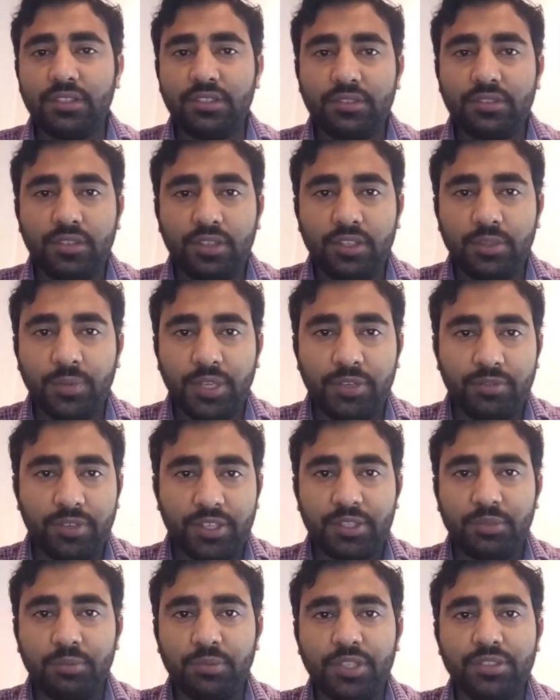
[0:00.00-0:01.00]
all the
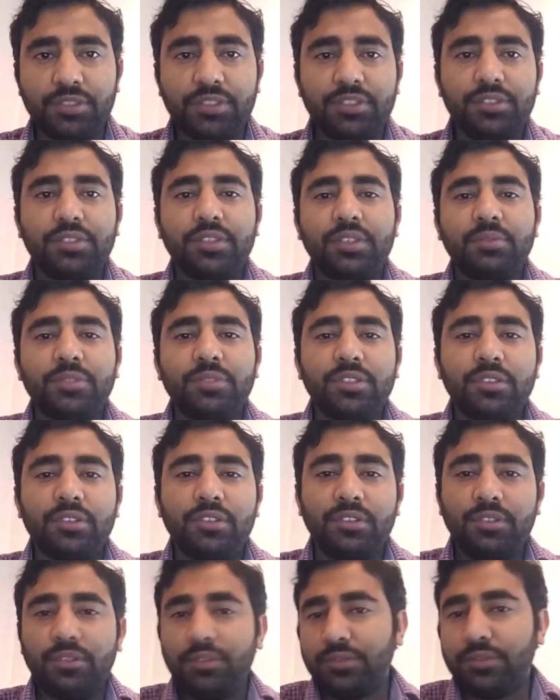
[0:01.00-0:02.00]
manufacturing process you come to
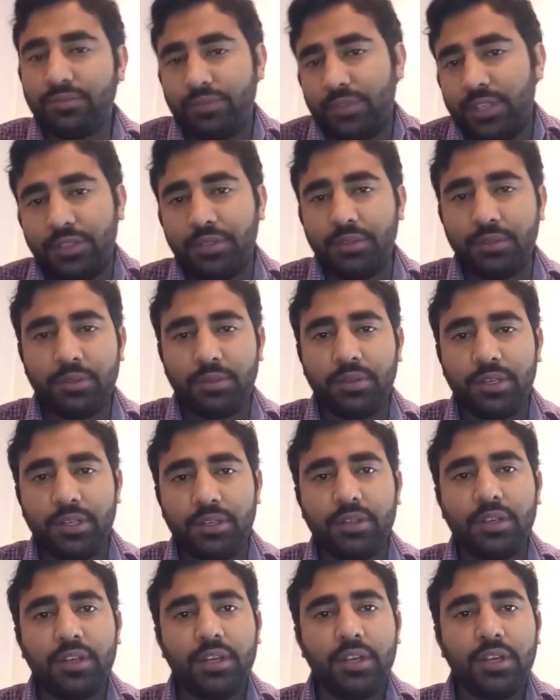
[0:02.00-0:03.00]
you get to know and
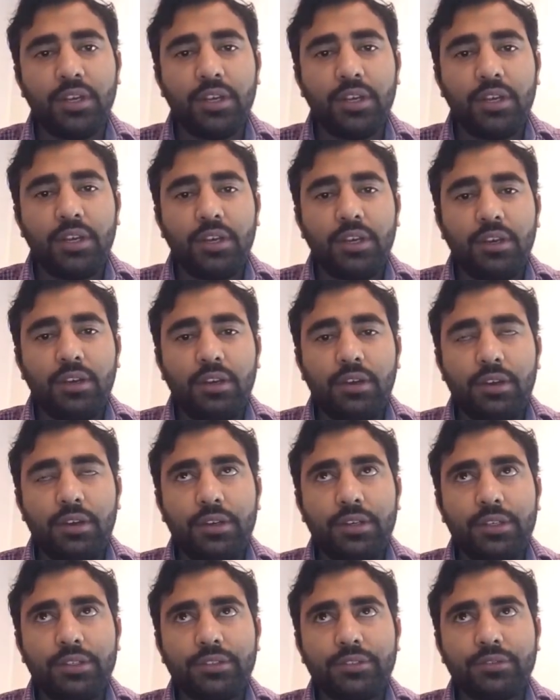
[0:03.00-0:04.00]

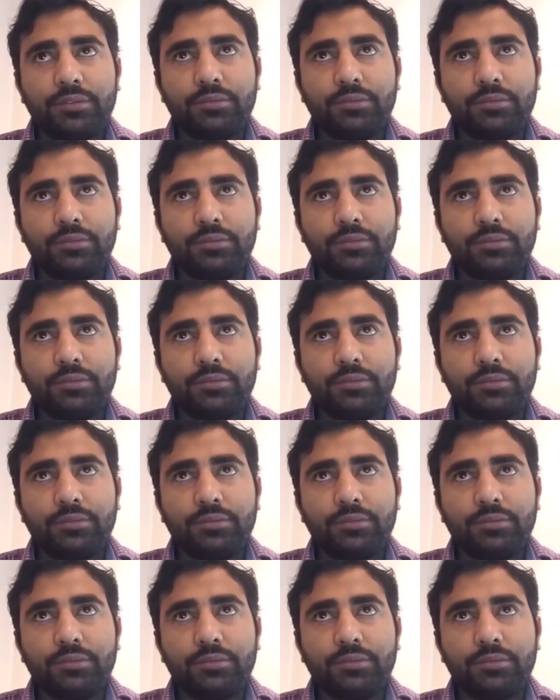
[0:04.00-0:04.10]
uh,